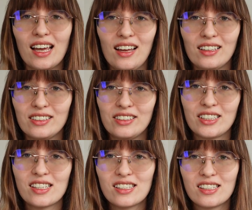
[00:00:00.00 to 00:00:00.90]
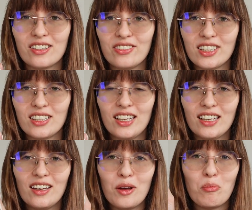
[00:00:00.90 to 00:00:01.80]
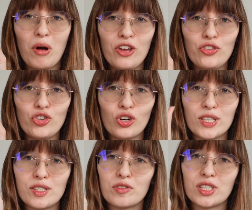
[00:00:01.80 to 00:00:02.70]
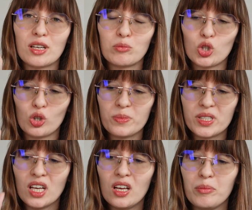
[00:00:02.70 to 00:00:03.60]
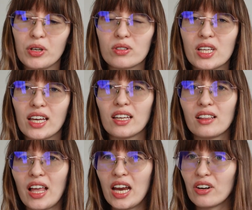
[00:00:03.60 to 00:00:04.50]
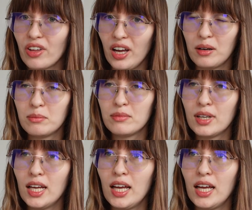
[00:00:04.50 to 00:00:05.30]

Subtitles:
and this is definitely my choice for some tops because I can layer them